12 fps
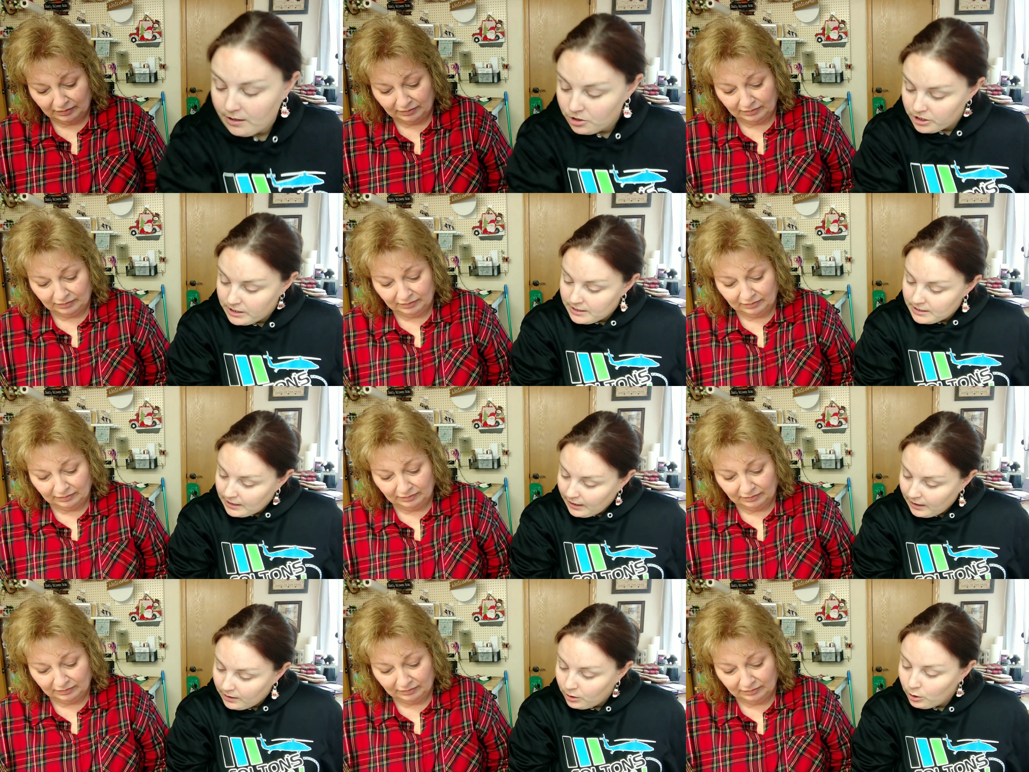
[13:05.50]
Speaker 1: asked, she
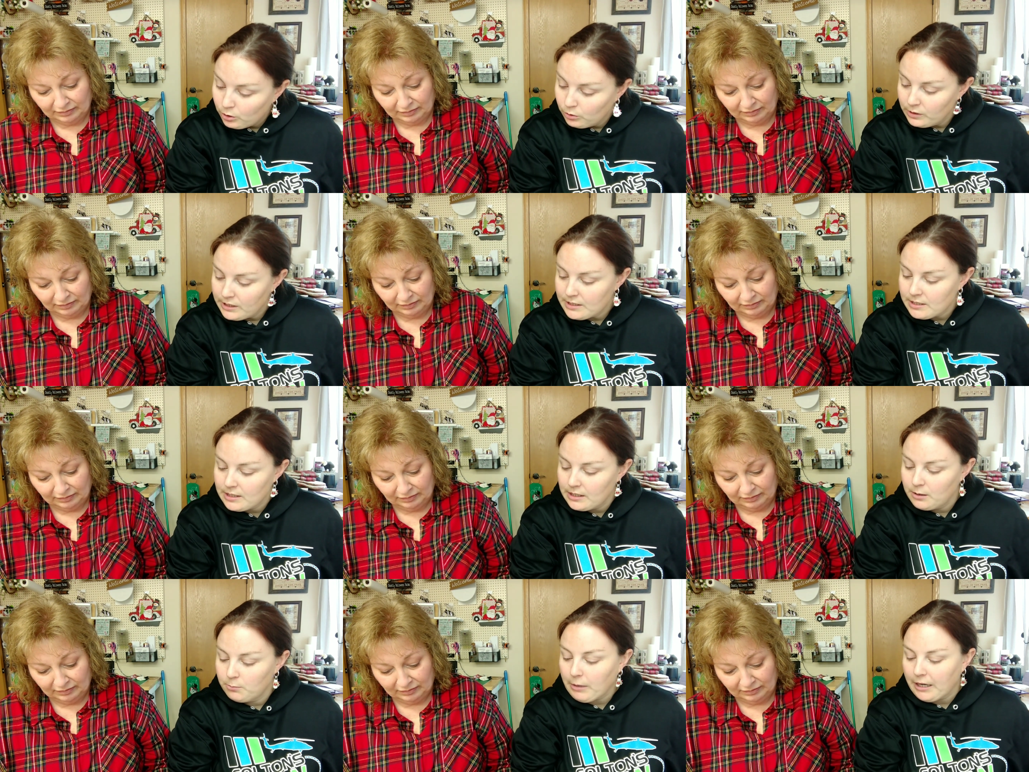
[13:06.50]
said, Who is
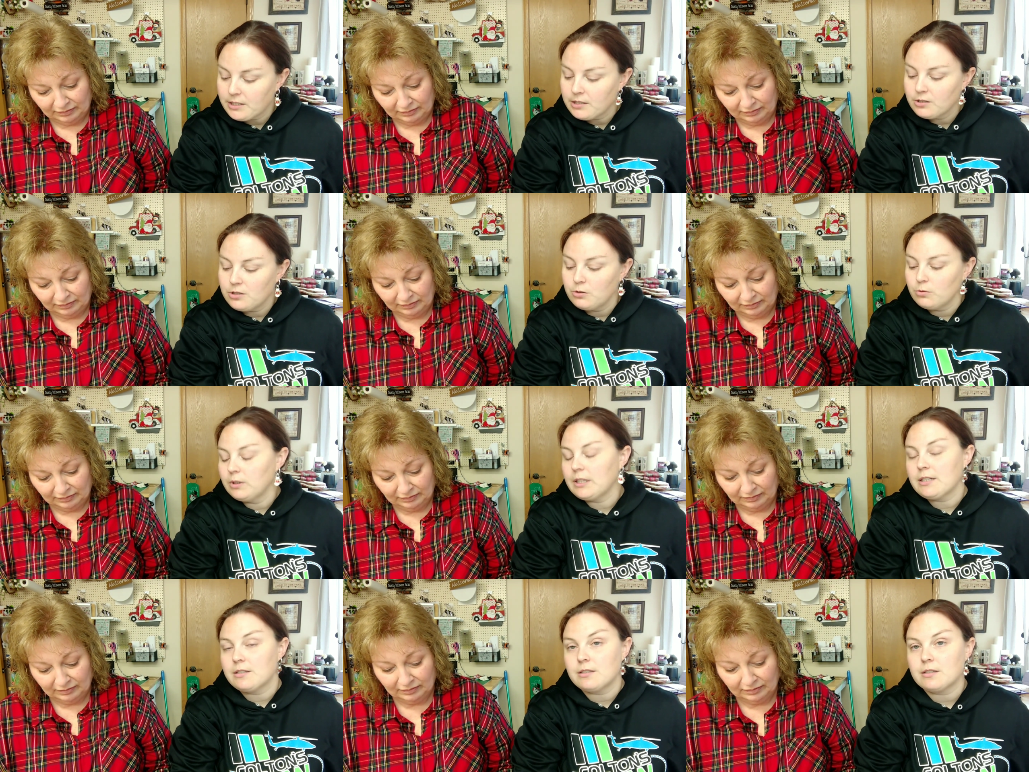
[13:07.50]
the my to do
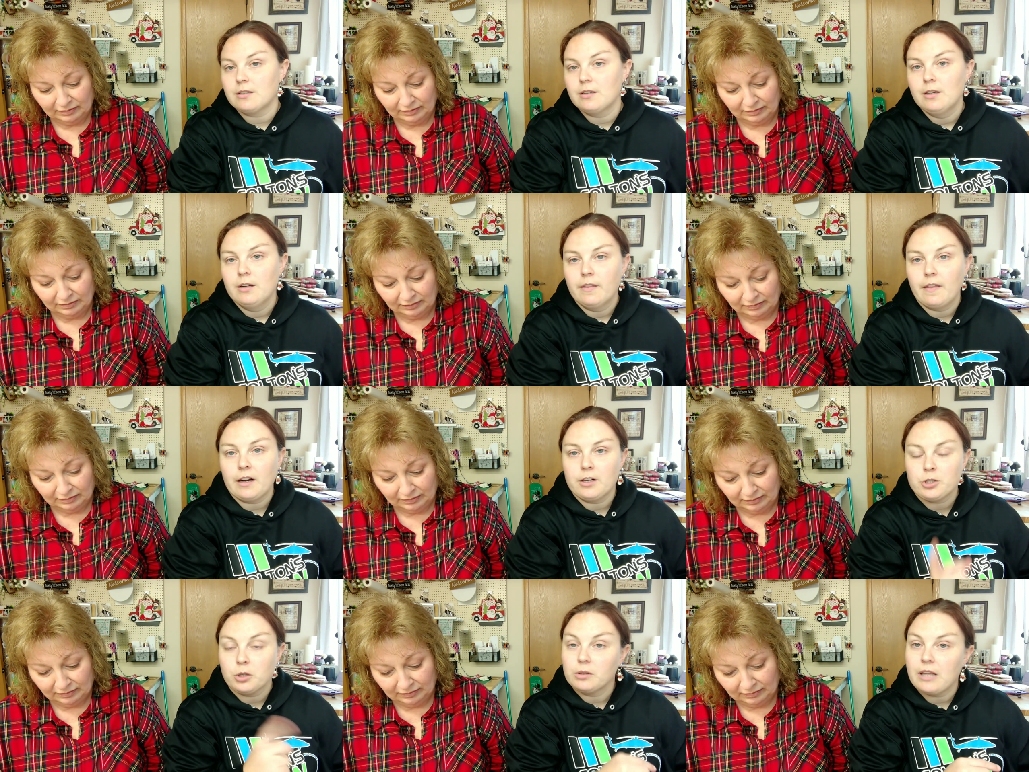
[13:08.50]
list that I
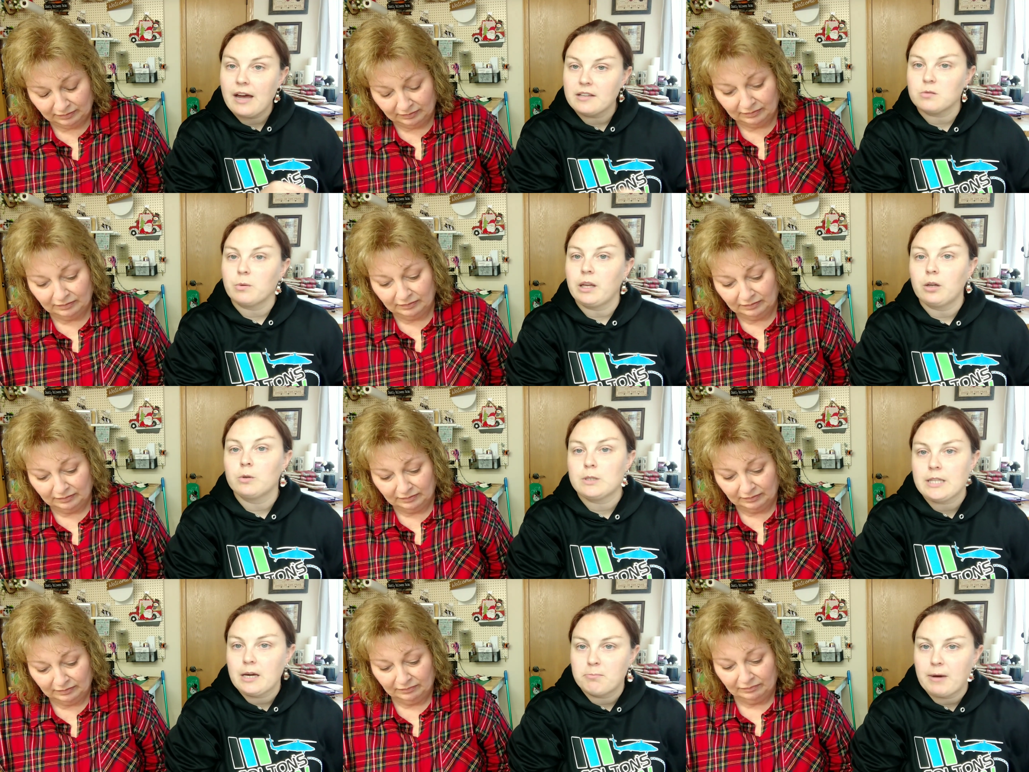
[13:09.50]
showed last week? Who
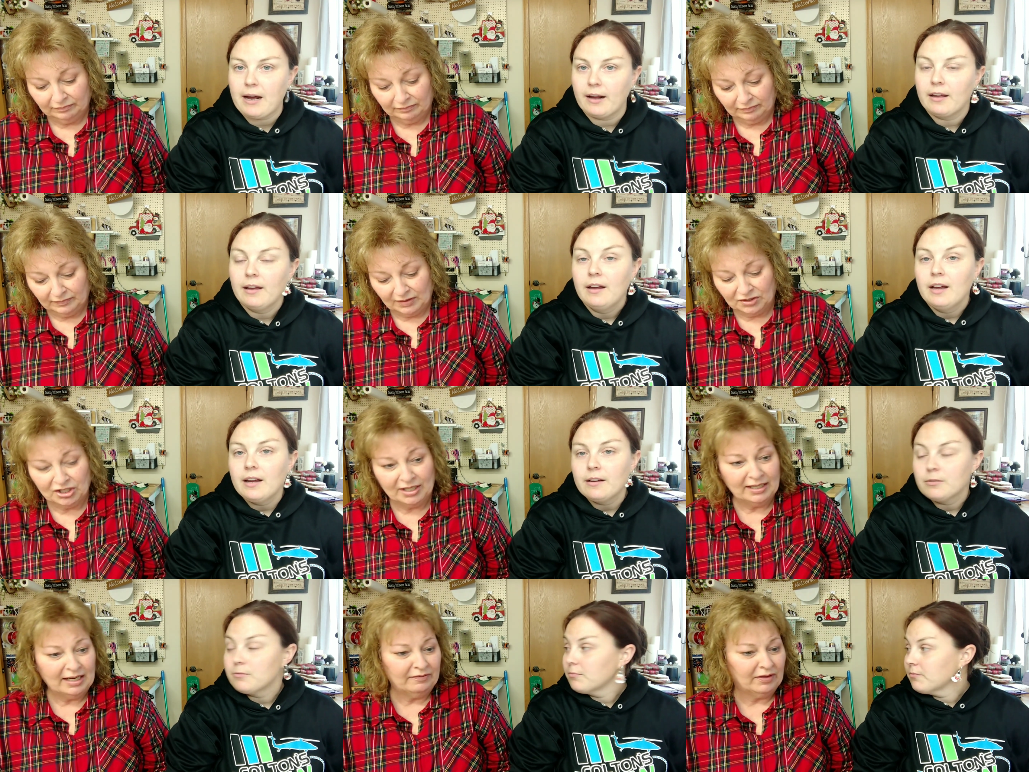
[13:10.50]
is that by?
Speaker 2: She
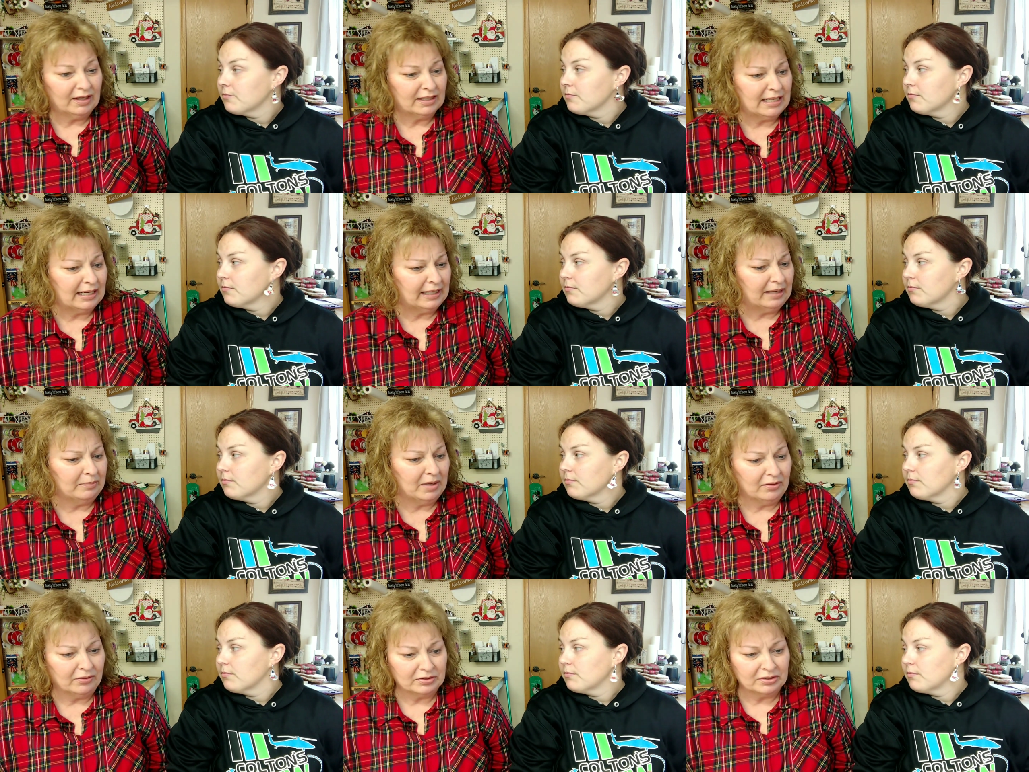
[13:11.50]
didn't have the exact
Speaker 1: name
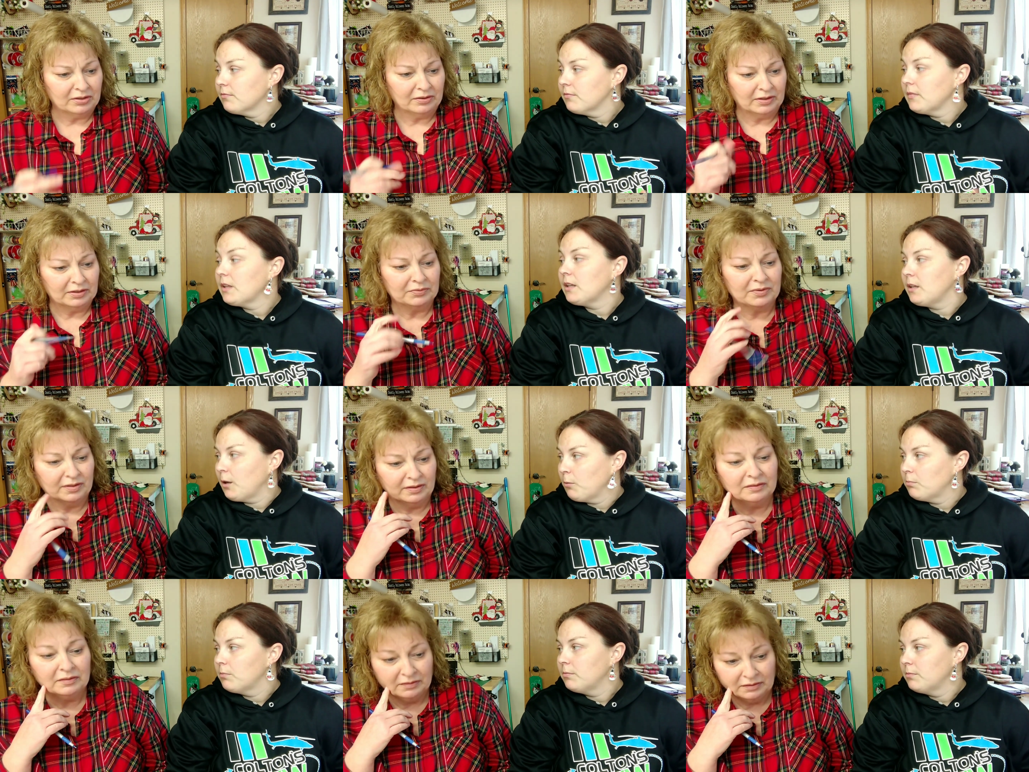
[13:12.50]
either, so uh,
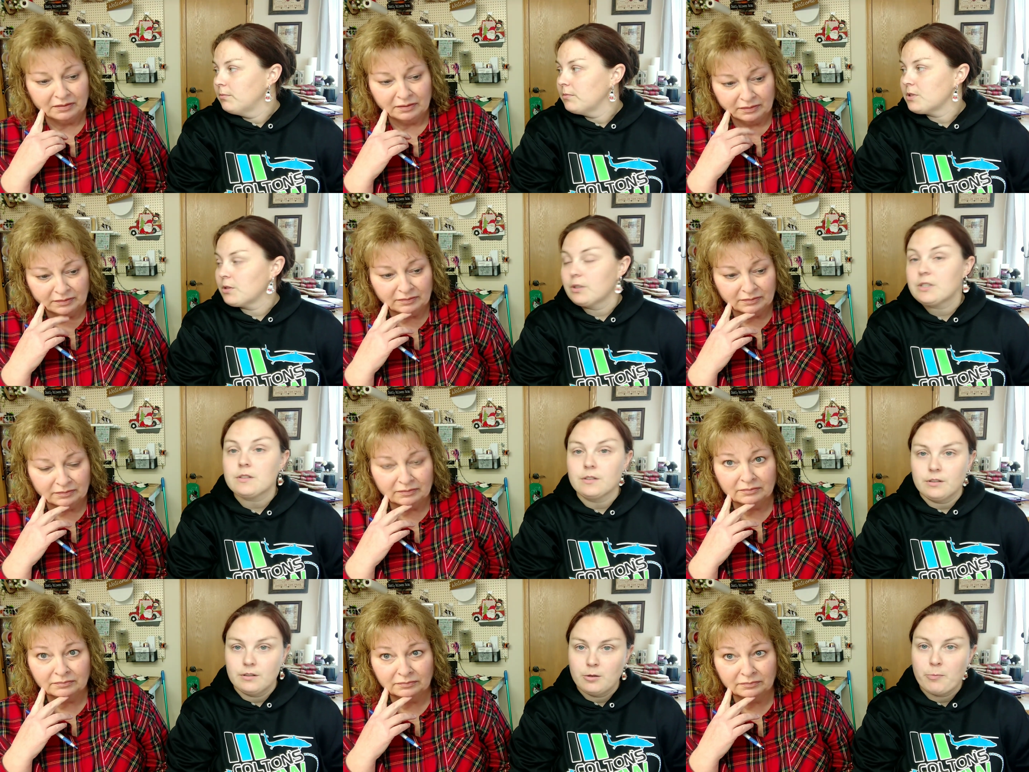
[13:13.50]
Yep. So it's
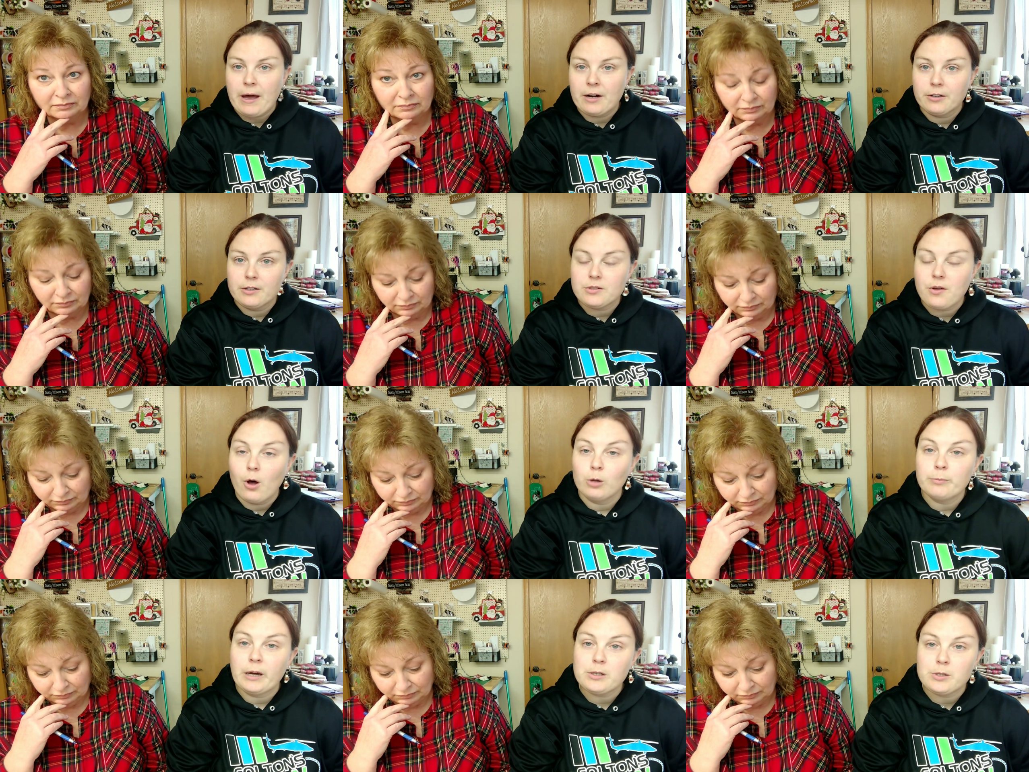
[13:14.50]
the pattern is
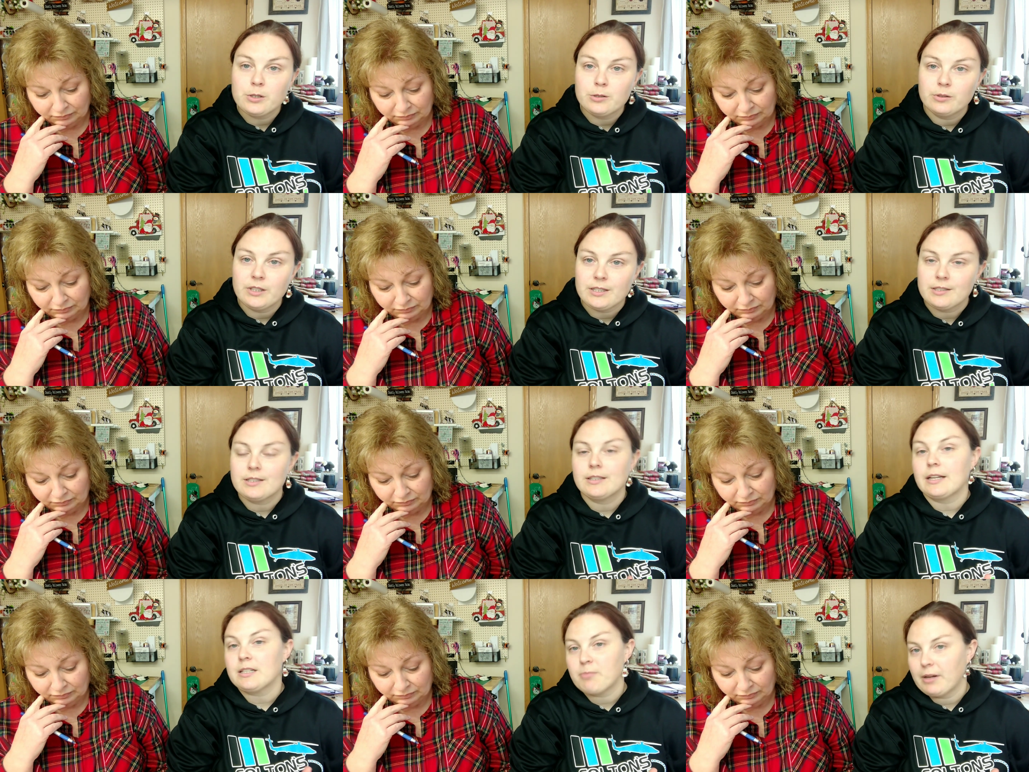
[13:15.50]
called My To Do List,
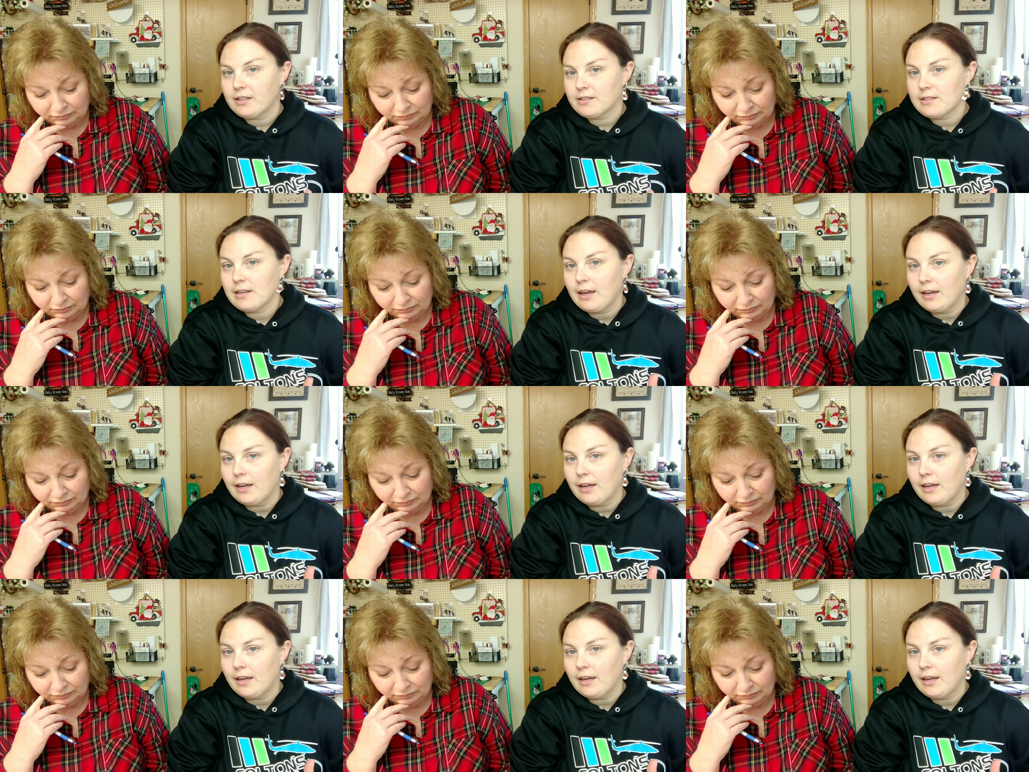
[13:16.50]
and that's by Lizzie